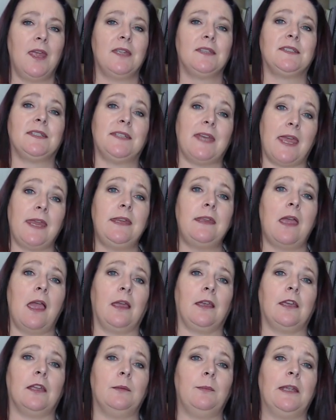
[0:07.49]
Today,
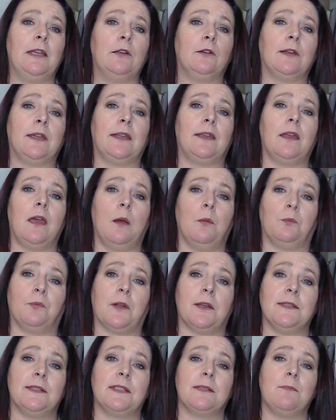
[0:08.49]
I'm going to be looking at
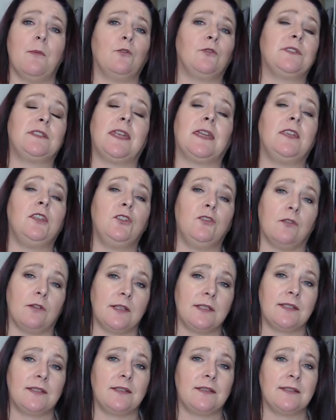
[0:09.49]
Britain's most
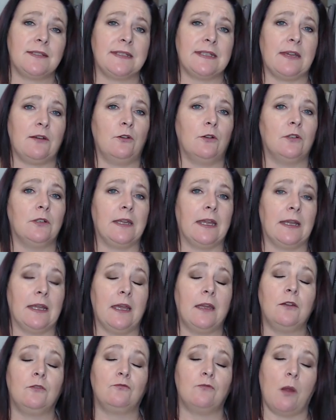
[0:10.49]
dangerous serial
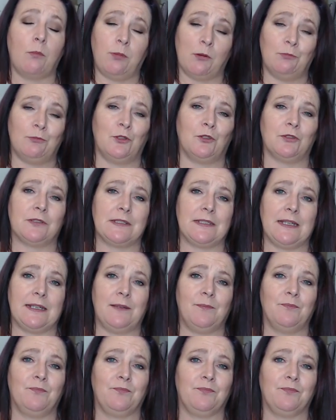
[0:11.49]
killer, Robert Maudsley.